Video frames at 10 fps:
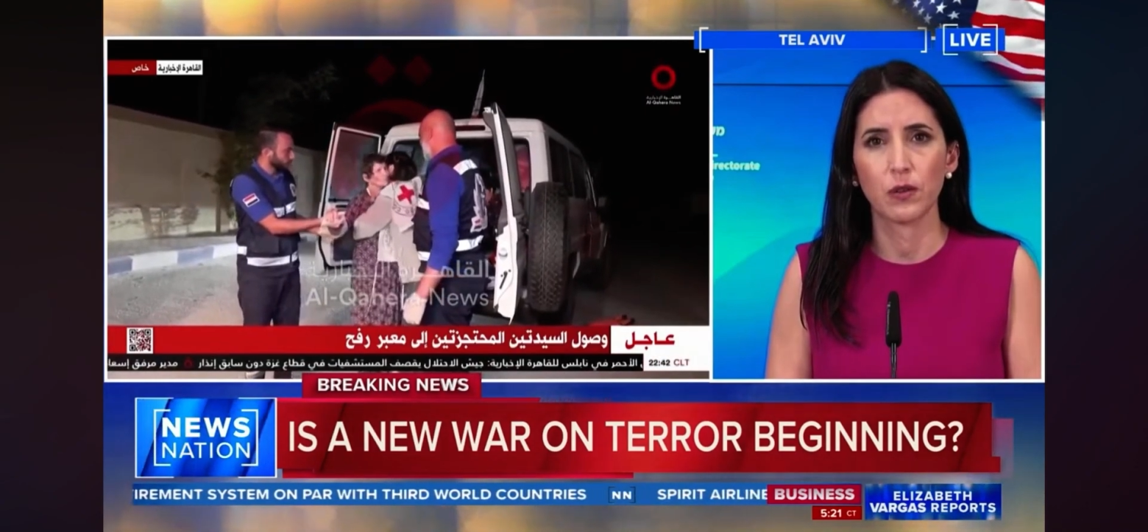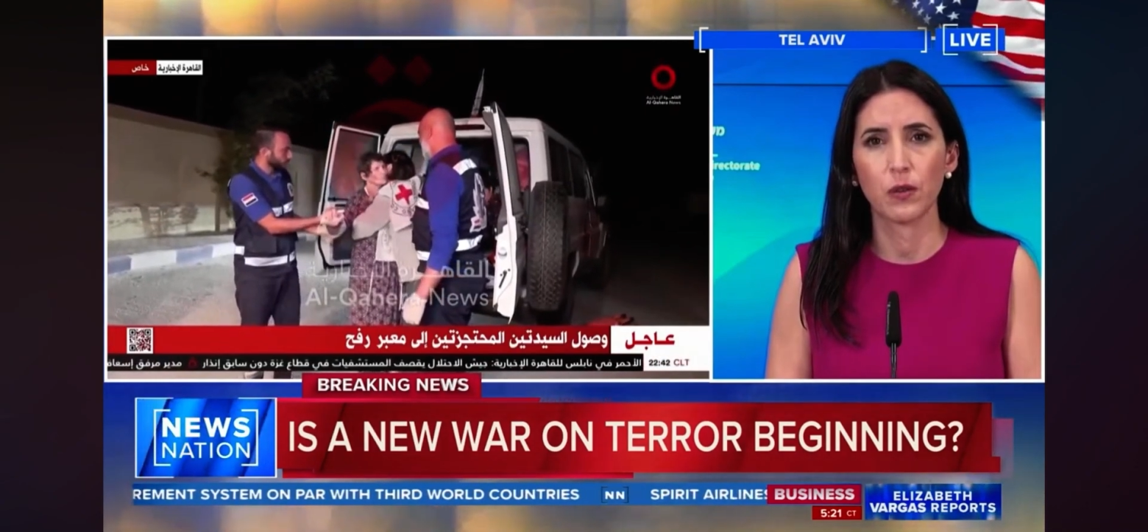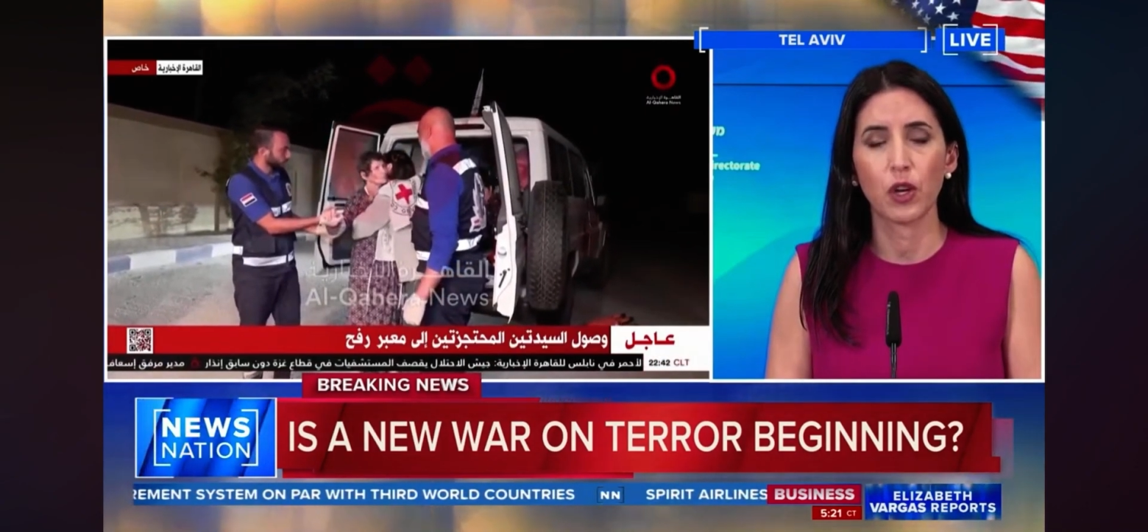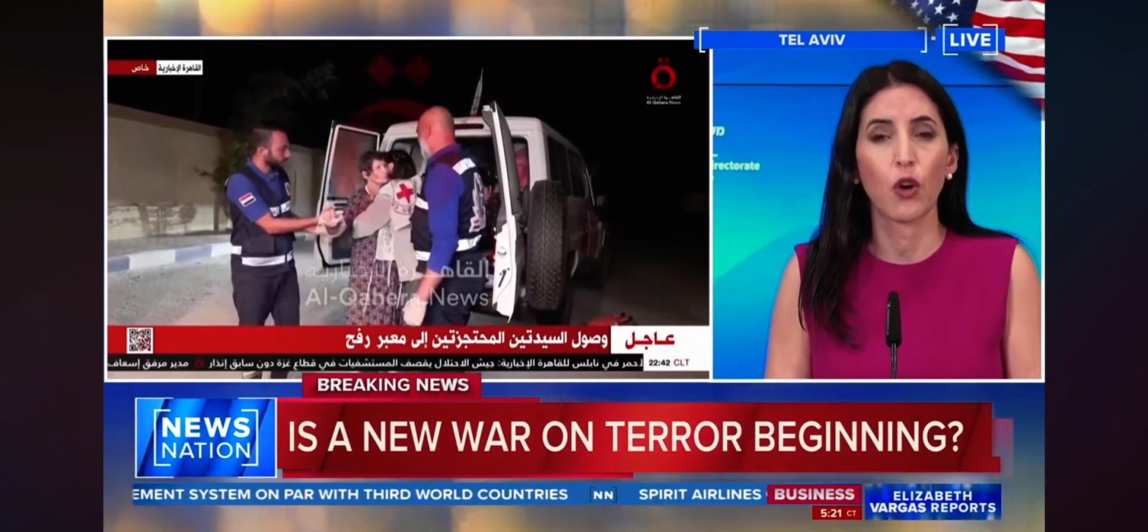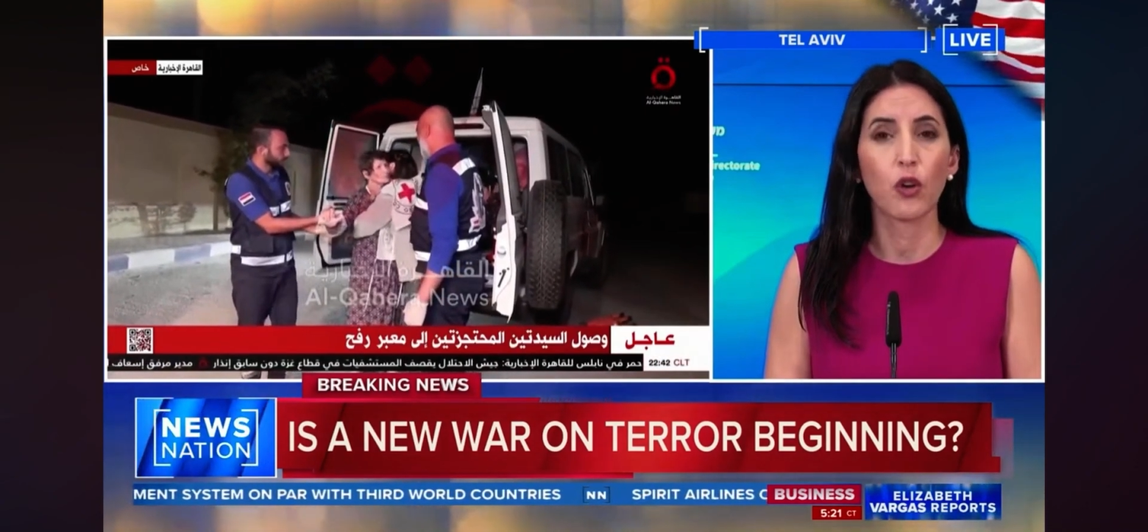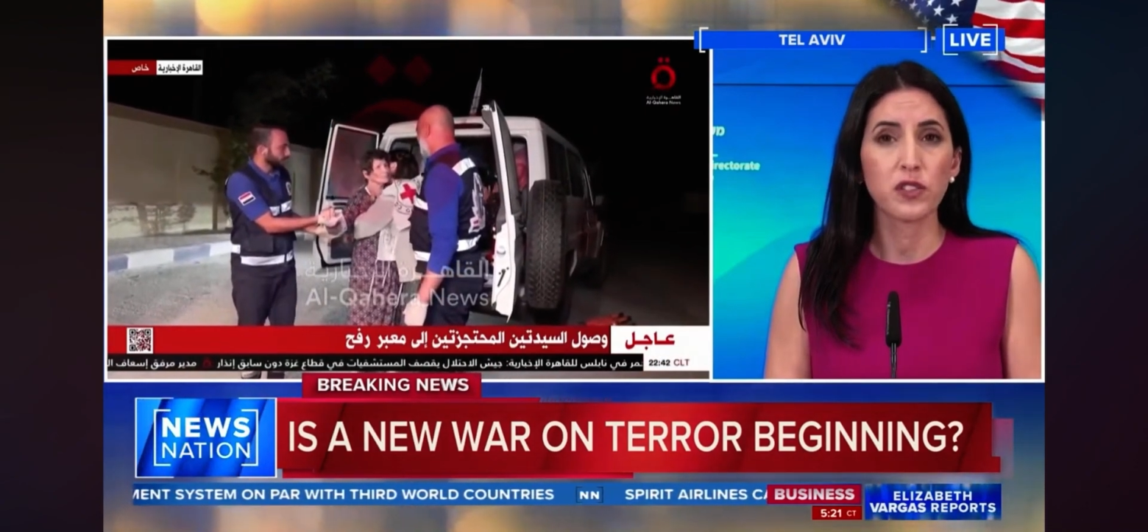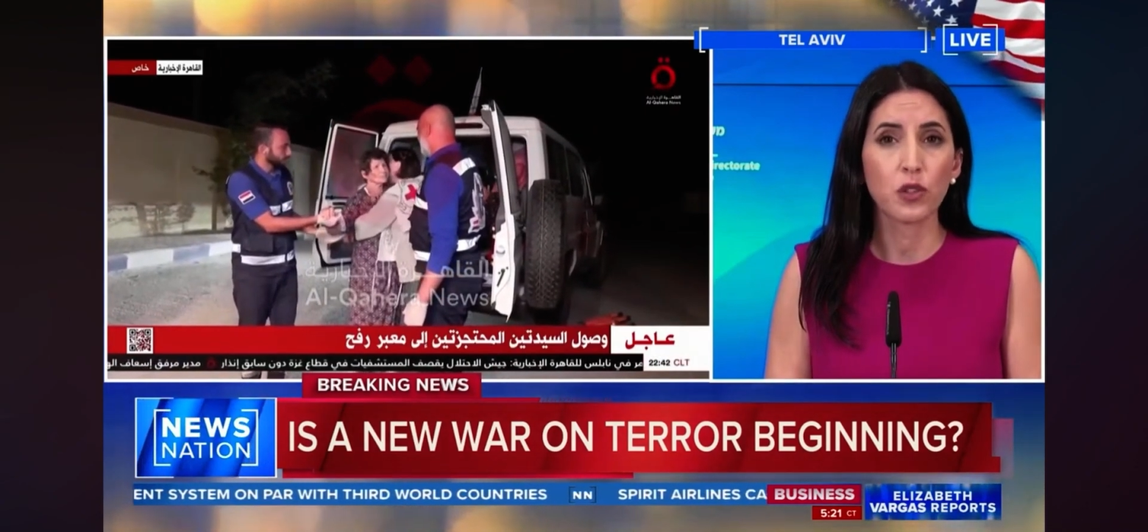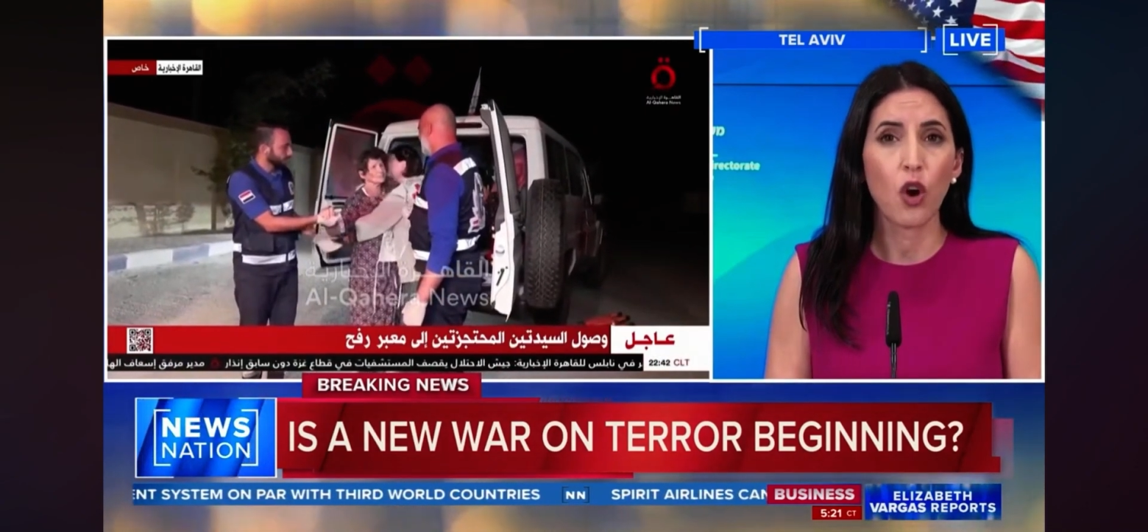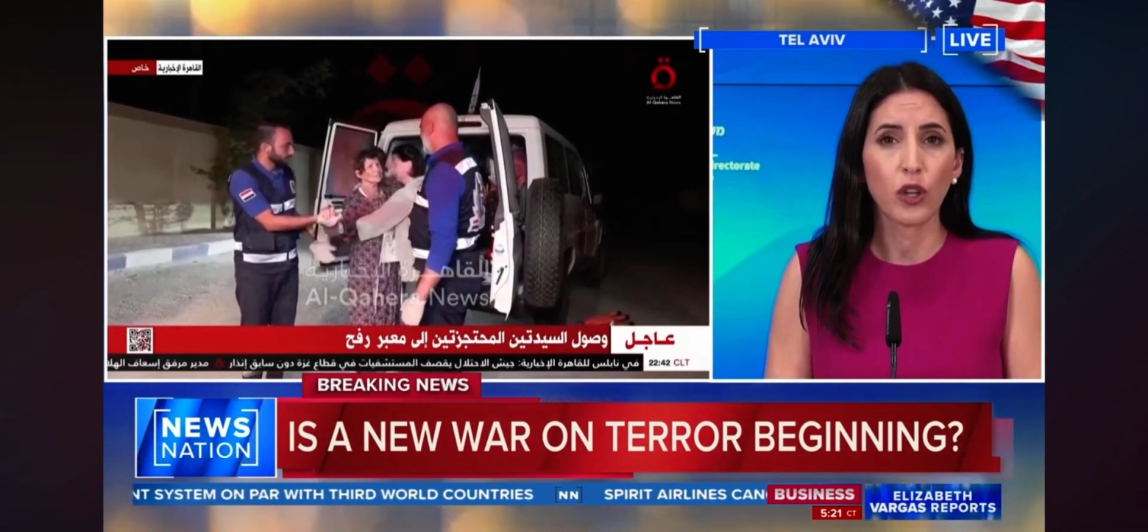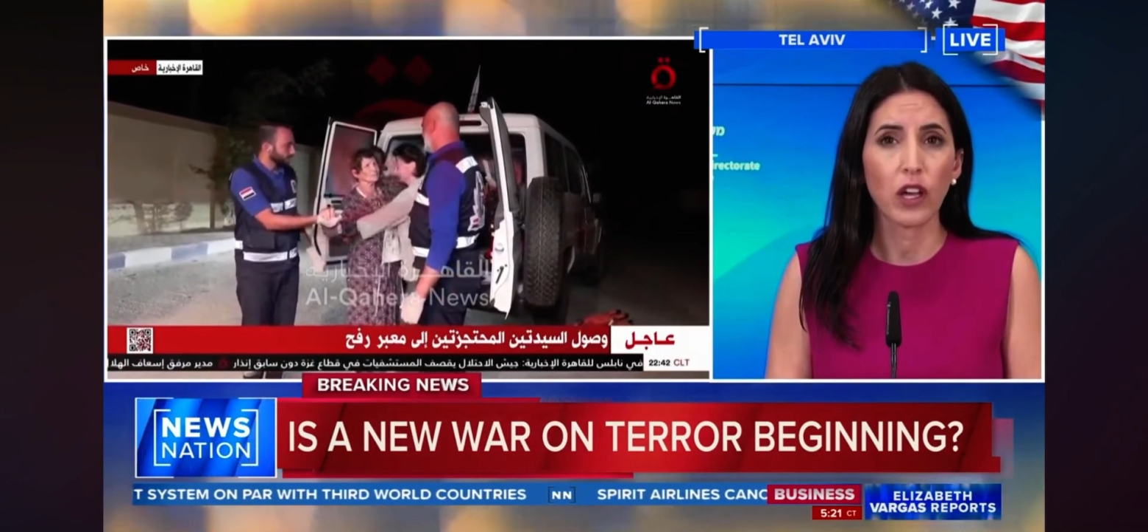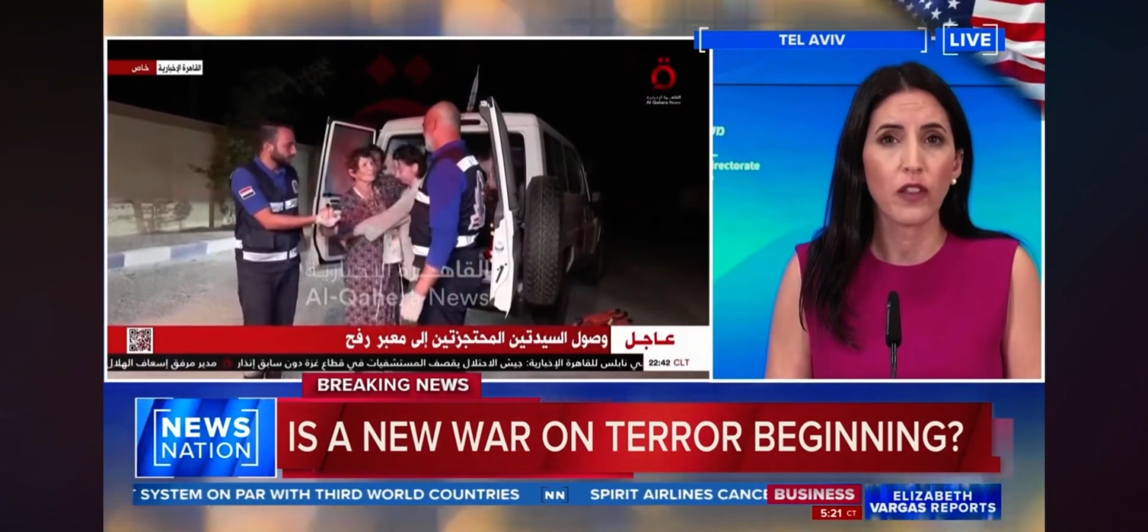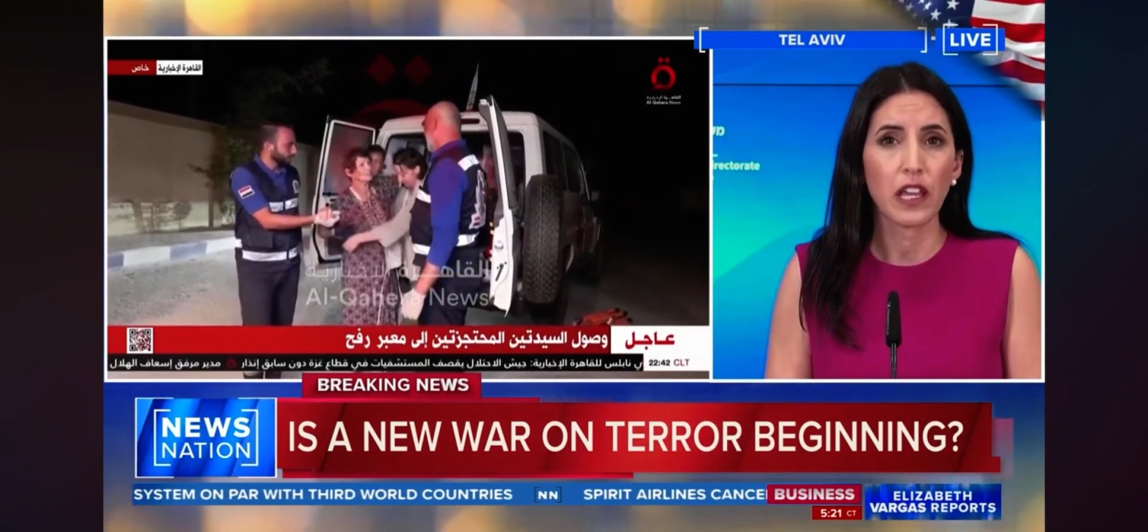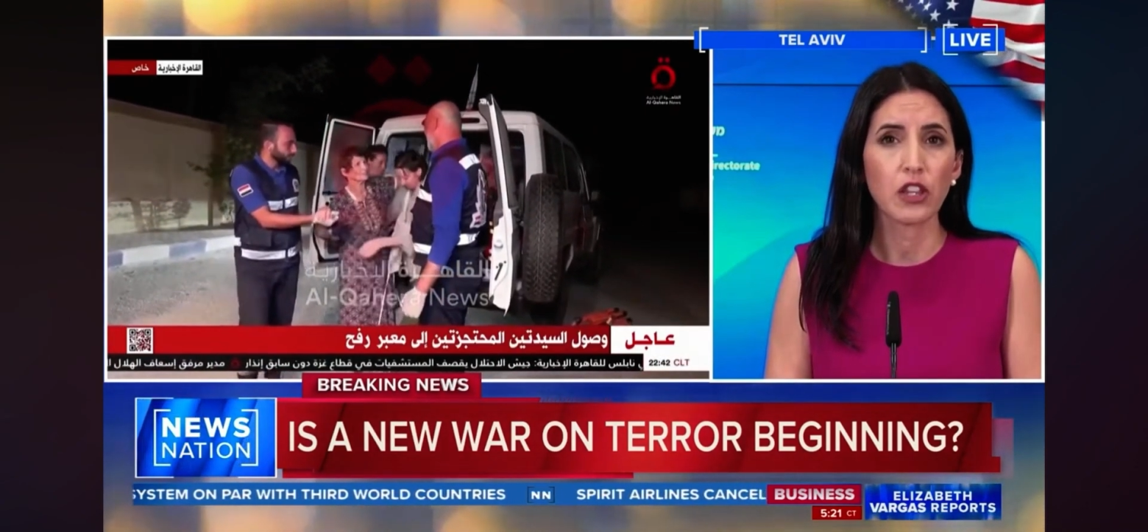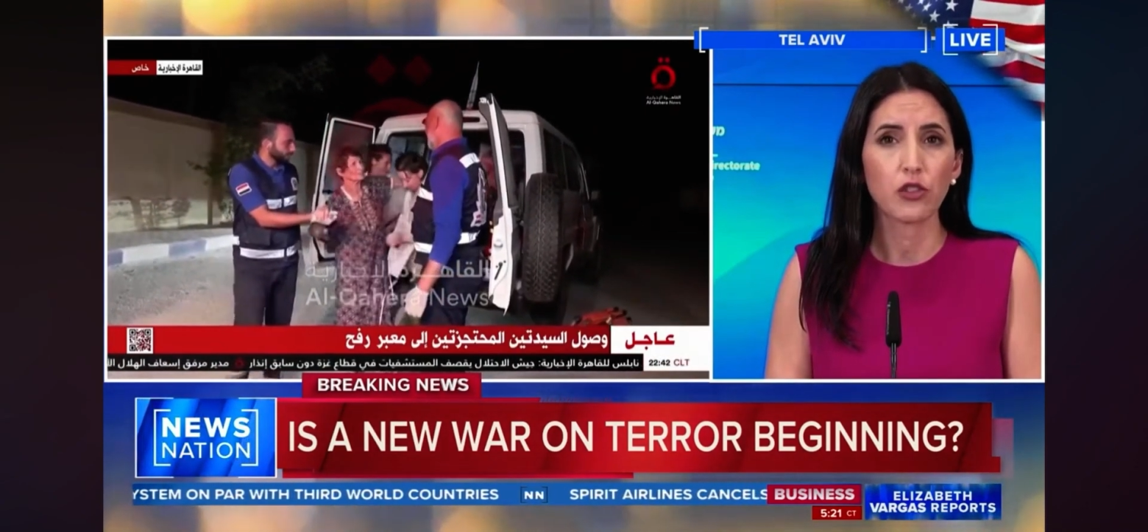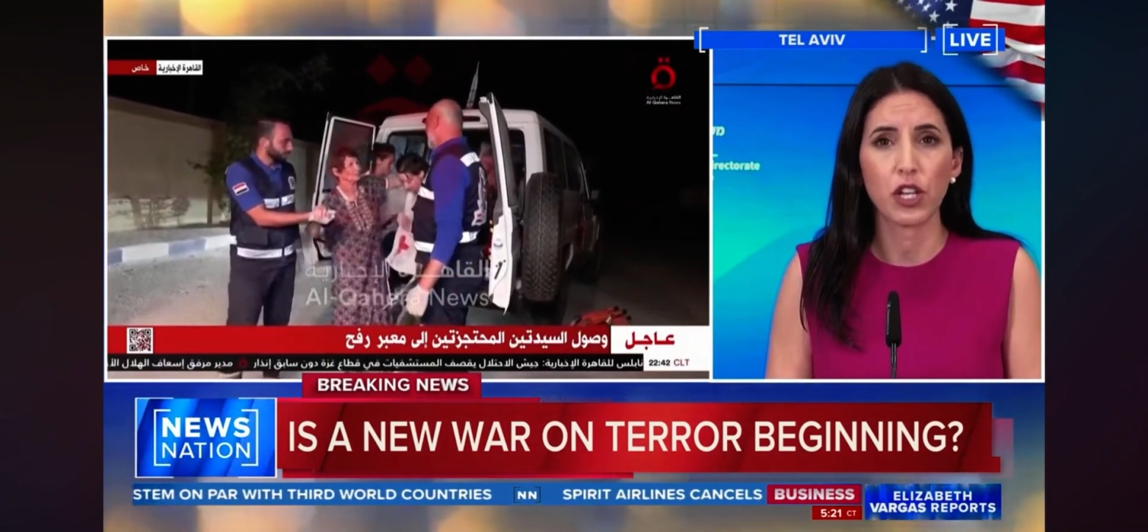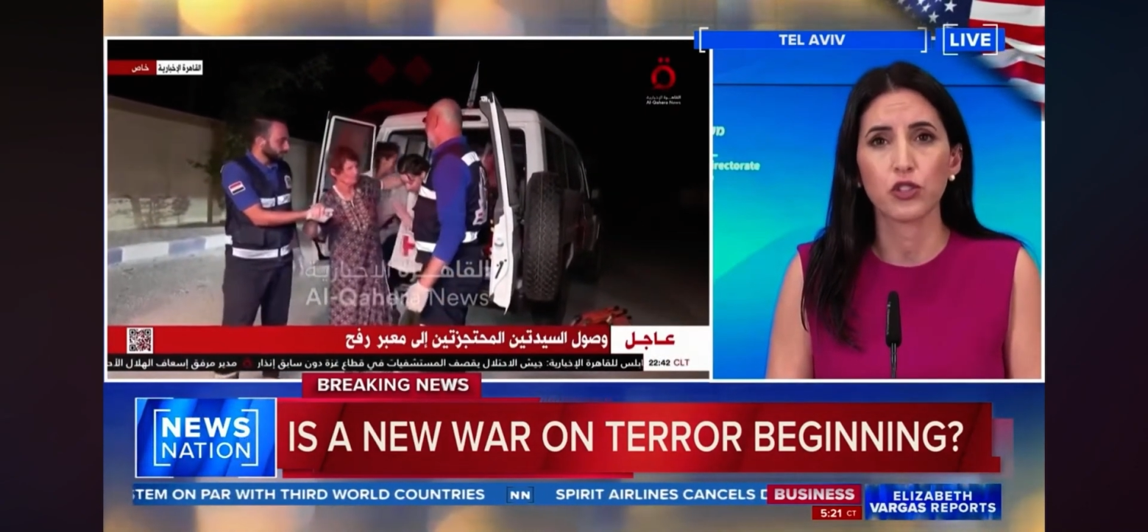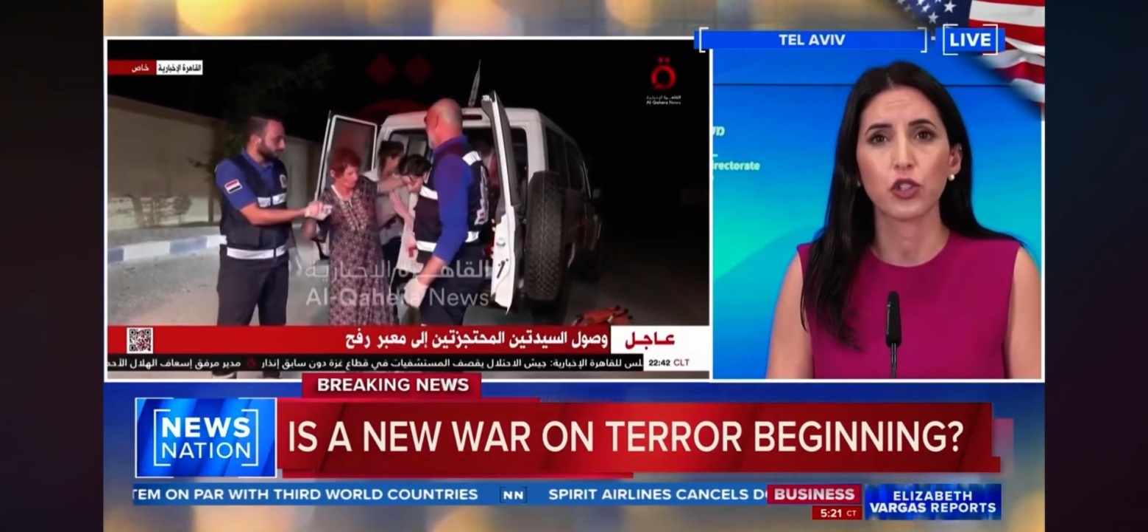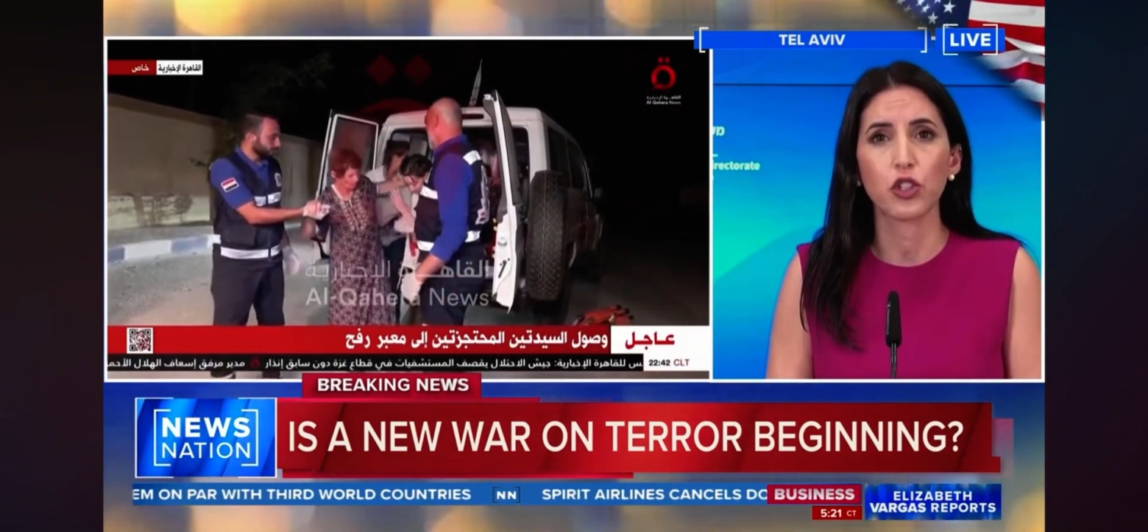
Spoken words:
We are also calling on the international